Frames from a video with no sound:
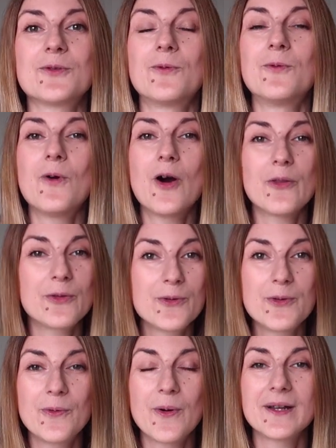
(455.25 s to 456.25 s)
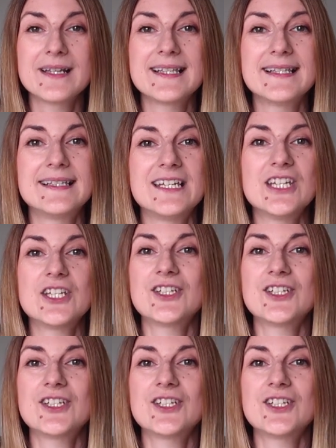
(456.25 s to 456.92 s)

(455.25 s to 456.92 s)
What do you want to see?